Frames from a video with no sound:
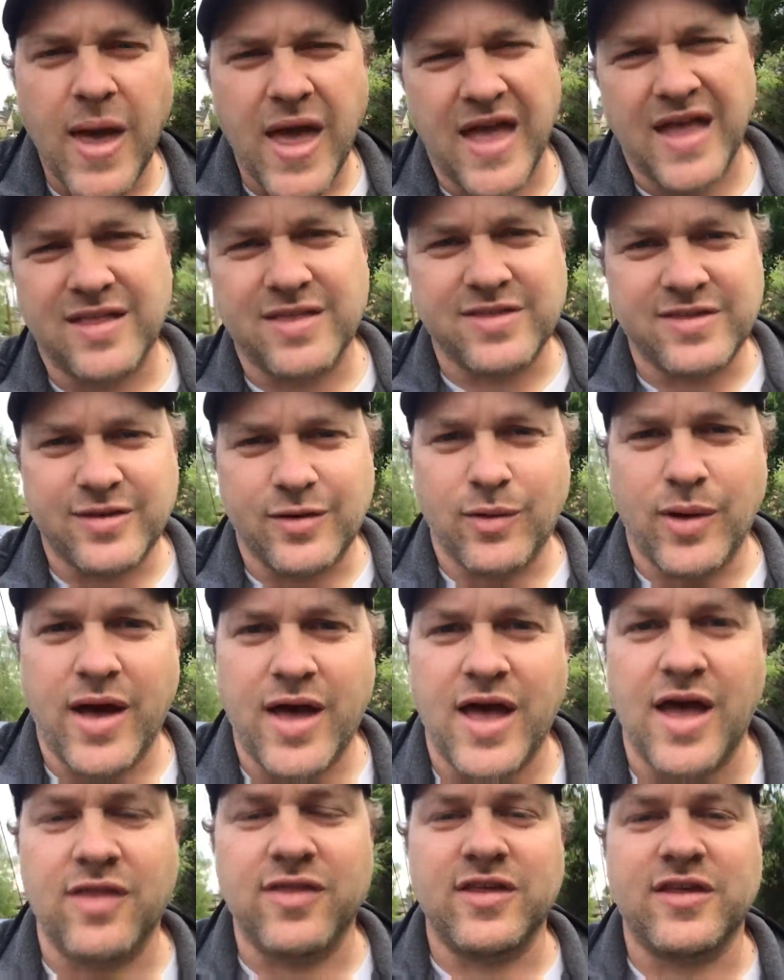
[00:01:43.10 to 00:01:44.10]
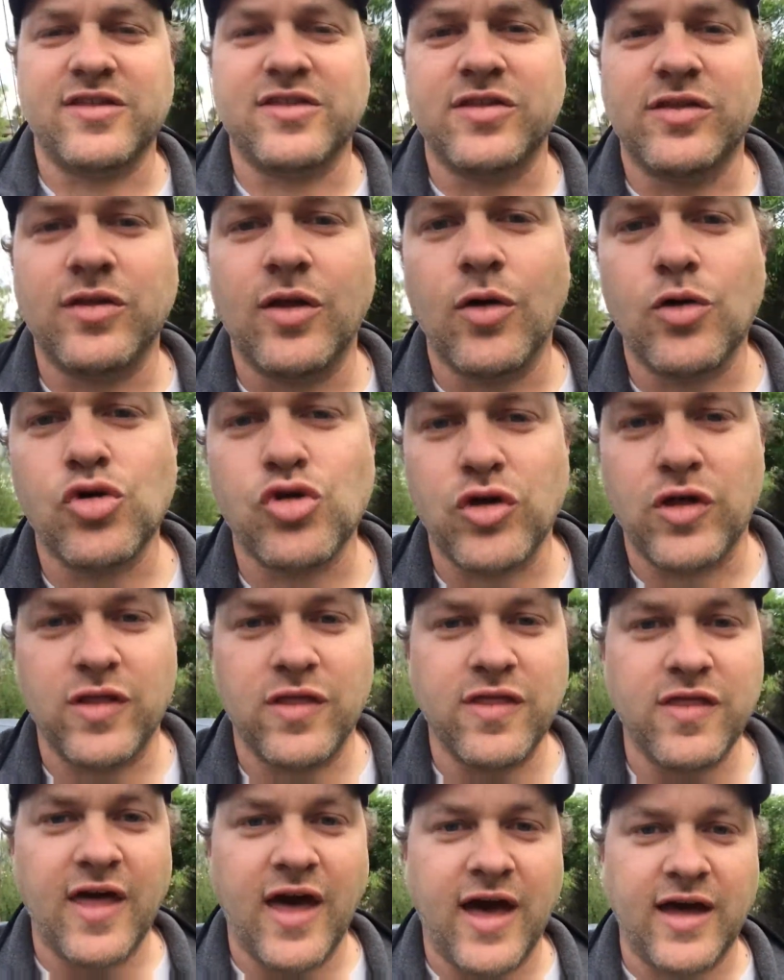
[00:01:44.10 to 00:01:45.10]
And so I had this
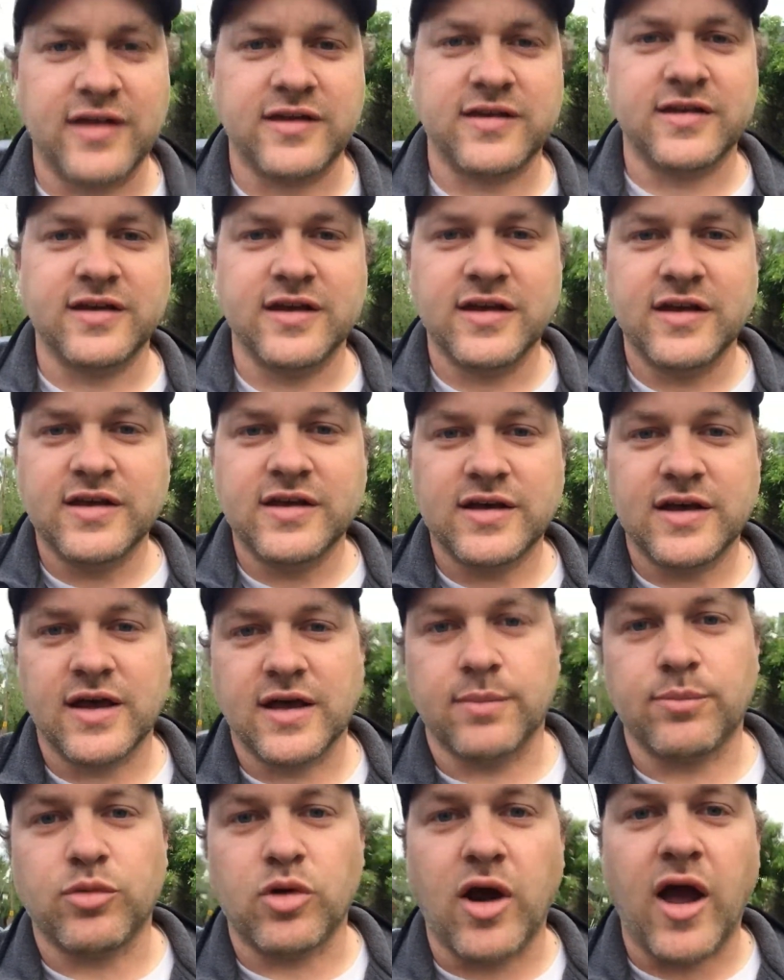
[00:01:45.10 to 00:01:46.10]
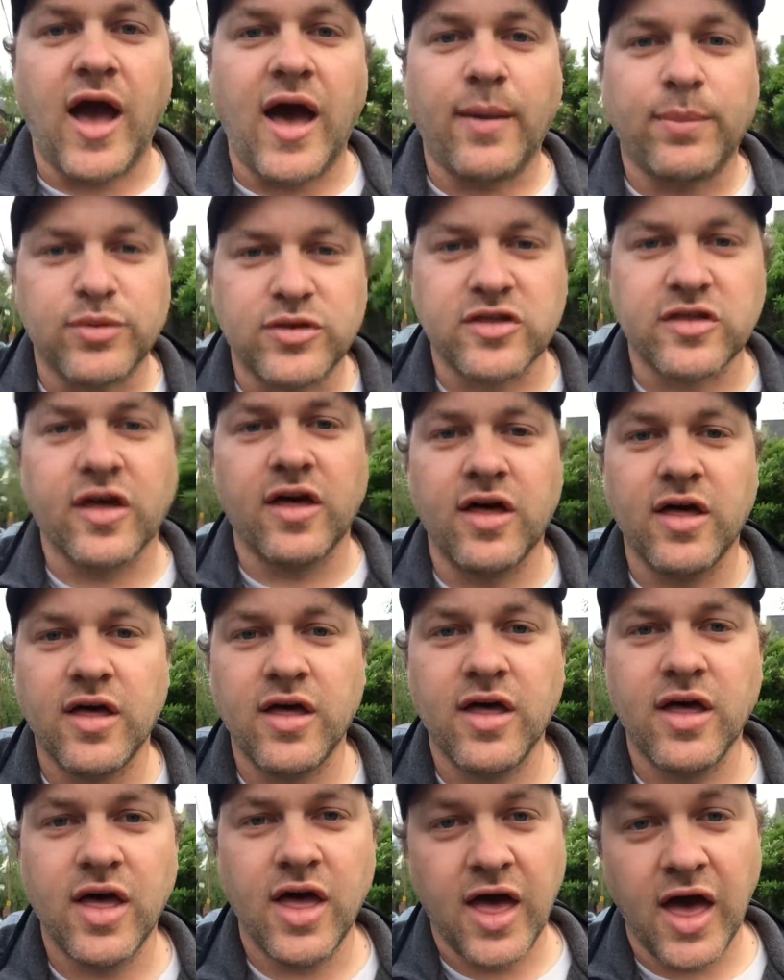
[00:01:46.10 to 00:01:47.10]
notion that perhaps
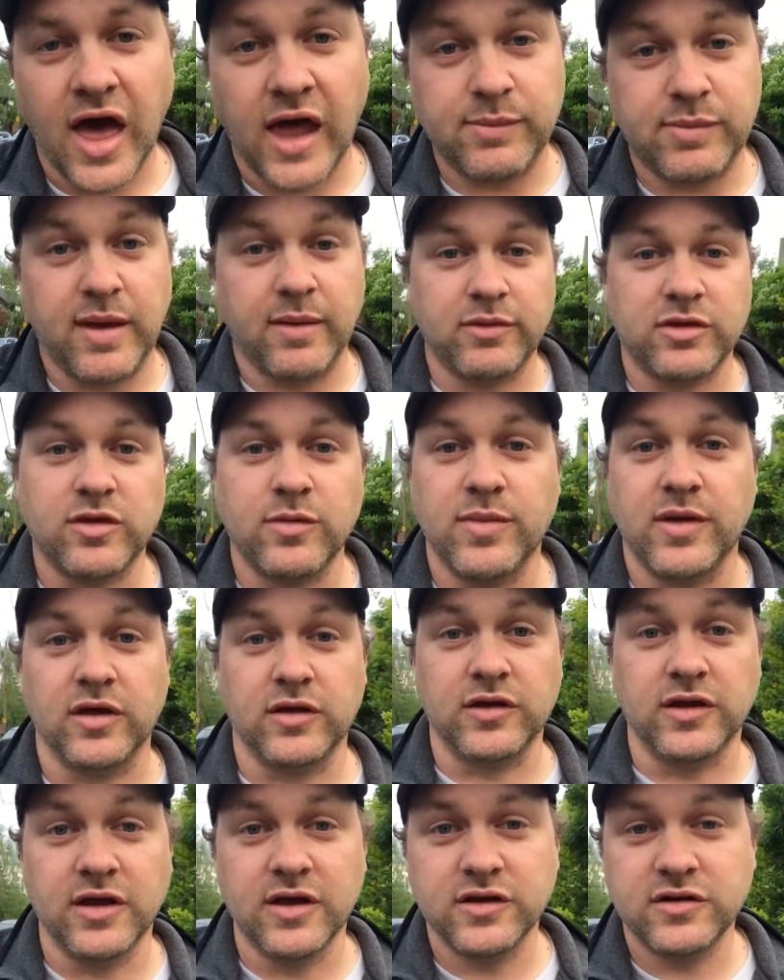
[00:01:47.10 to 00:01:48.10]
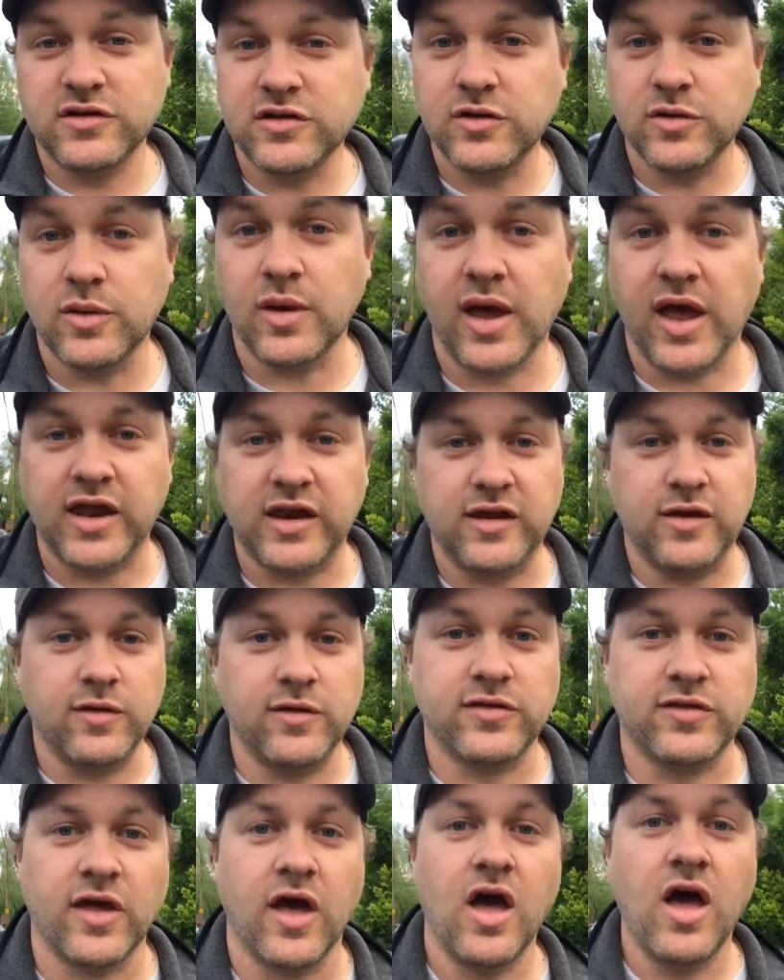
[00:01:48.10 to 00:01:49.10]
I'd be able to build 2
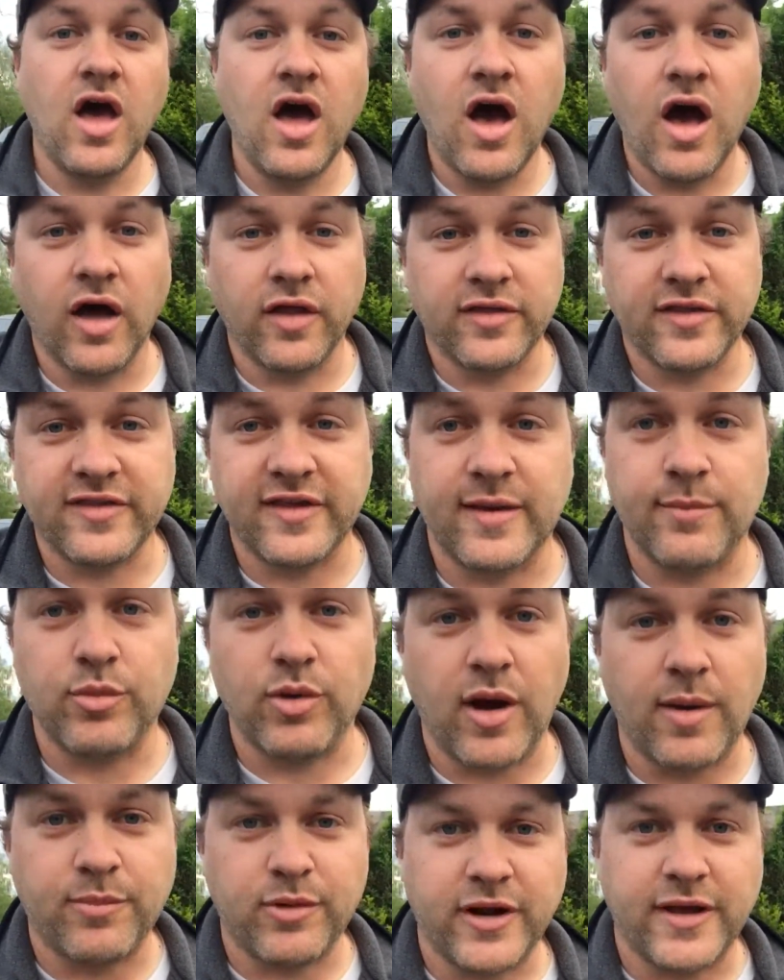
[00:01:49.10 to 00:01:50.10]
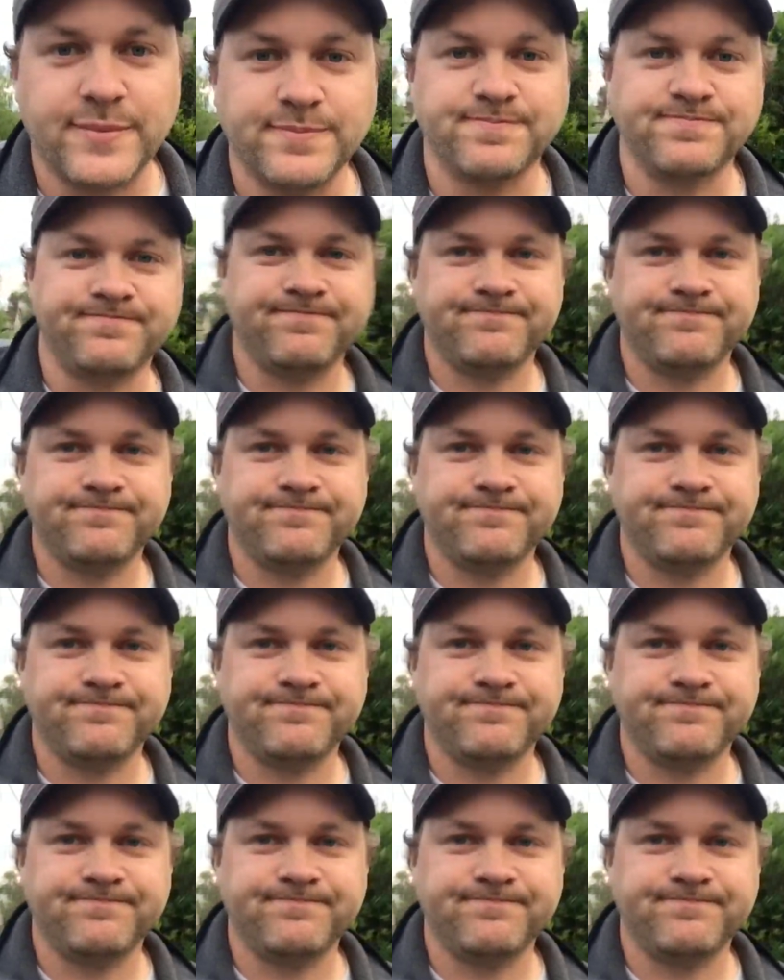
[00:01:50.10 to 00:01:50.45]
ADUs on the same property.